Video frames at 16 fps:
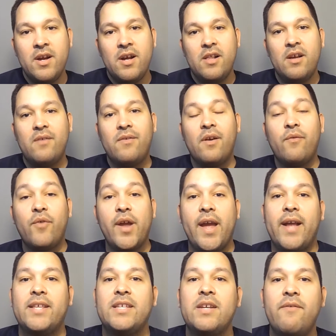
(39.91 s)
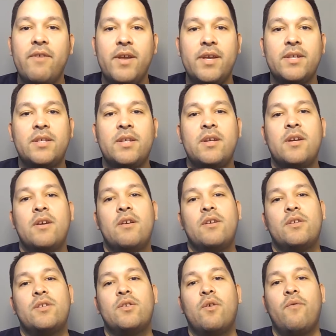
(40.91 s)
Look for free activities.
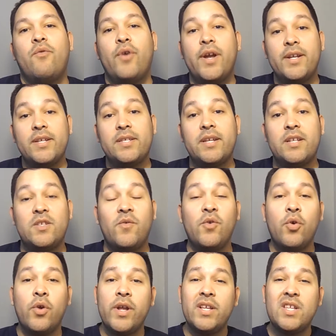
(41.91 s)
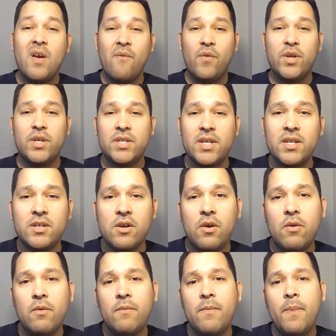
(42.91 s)
So for instance, if you're going to San
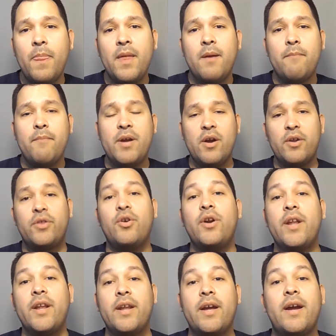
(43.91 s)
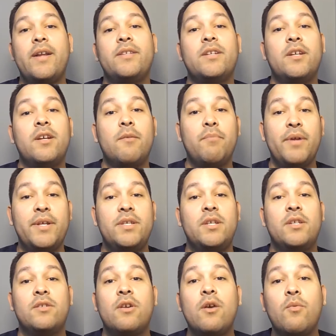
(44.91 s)
Francisco, Pier 39 is a good place to
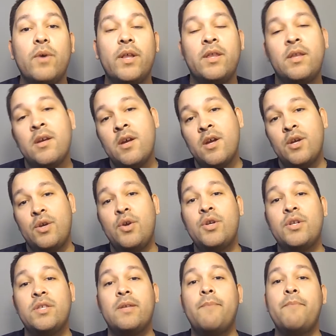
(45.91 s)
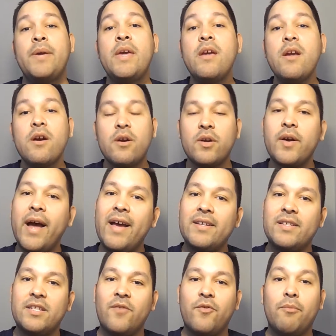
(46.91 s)
start with. Usually the pier has
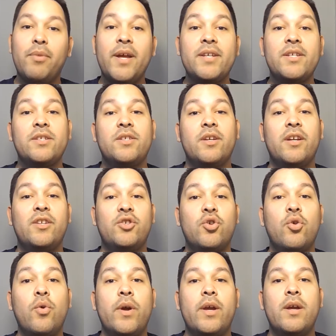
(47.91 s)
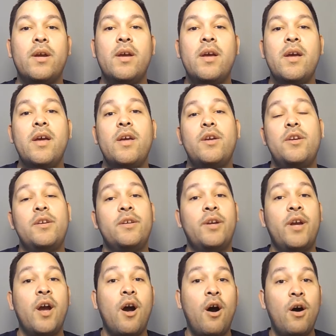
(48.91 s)
different places to enjoy. You
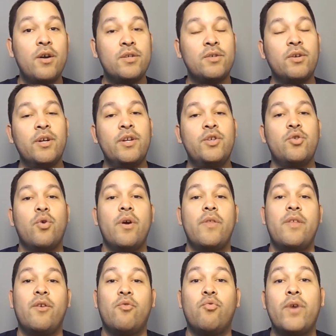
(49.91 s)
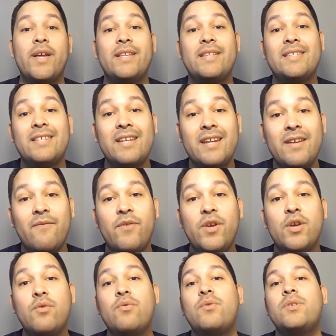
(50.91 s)
could also enjoy the great city
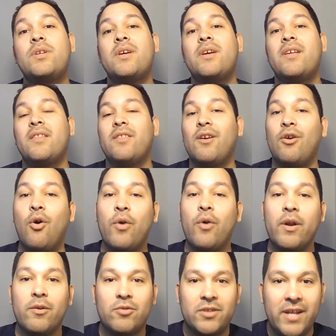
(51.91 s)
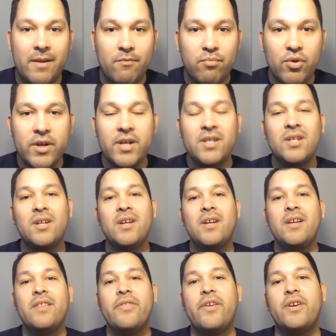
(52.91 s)
views, the Golden State Bridge.
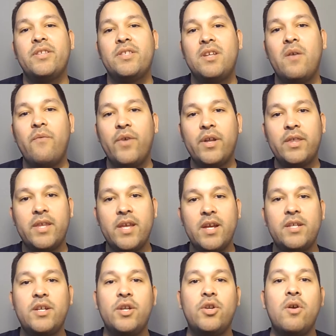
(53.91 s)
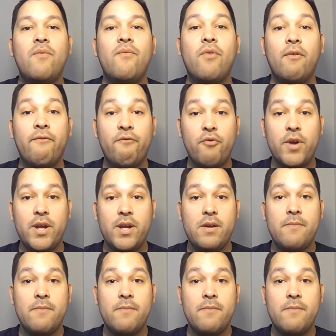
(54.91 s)
There's different things you do for free.